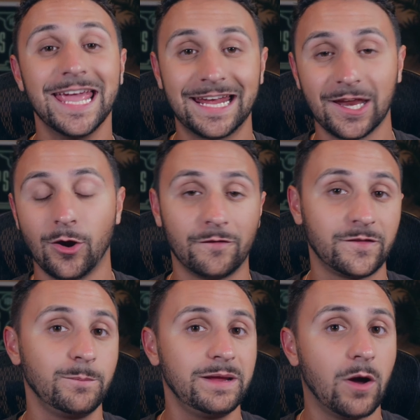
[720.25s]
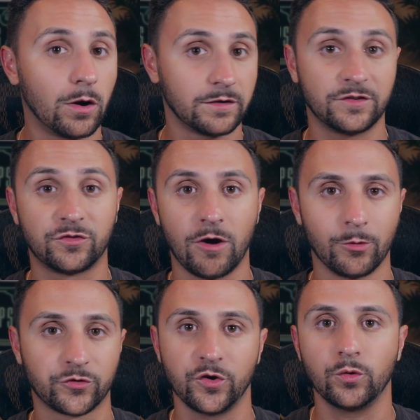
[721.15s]
it can often be hard to
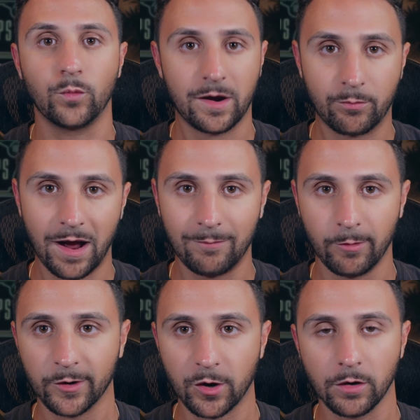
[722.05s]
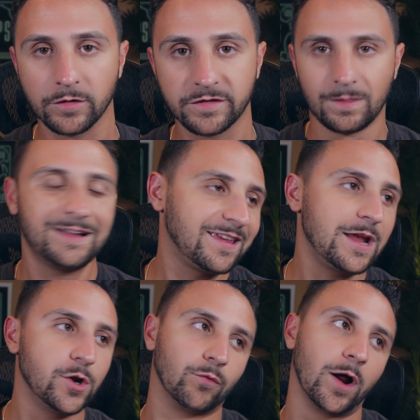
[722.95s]
troubleshoot when a problem occurs. Let's
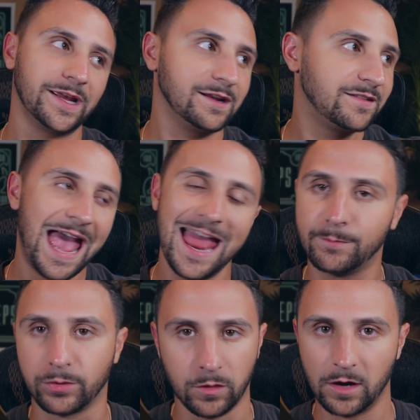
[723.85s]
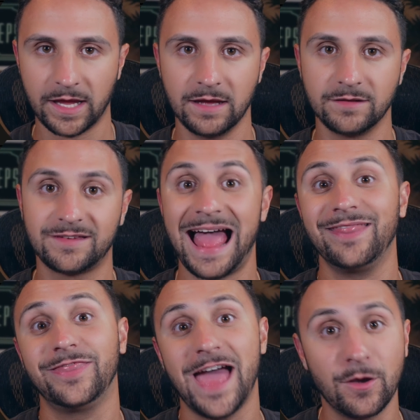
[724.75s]
say you're running 10 plugins
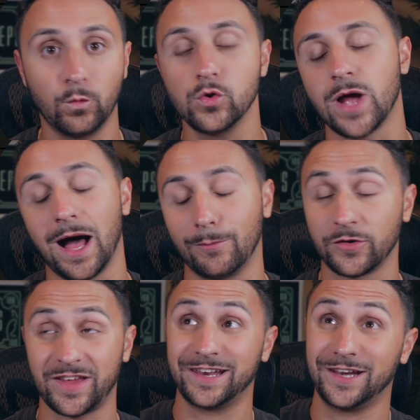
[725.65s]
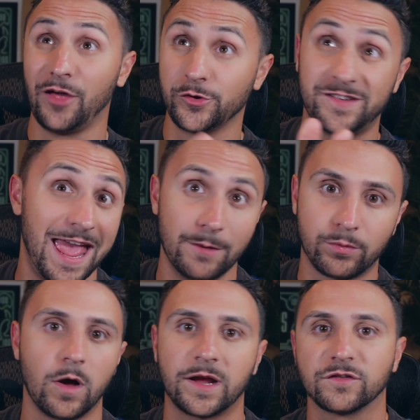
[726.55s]
and then WooCommerce and another 10
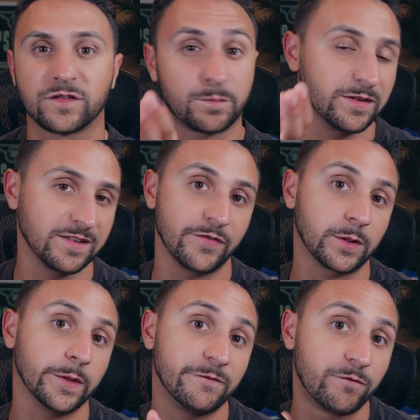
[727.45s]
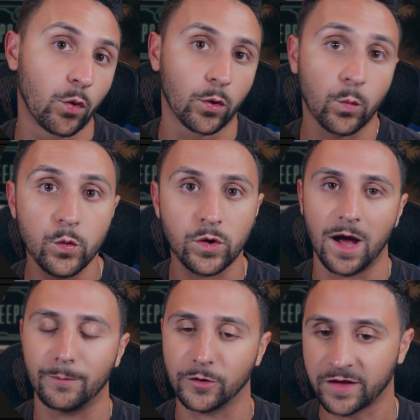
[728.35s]
plugins specifically for
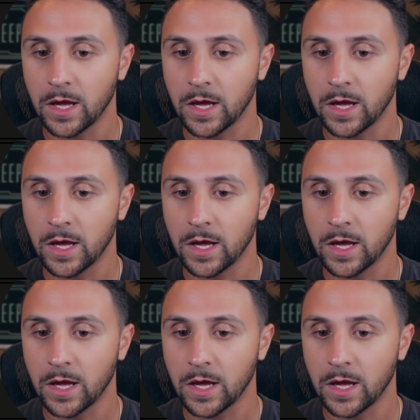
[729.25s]
WooCommerce,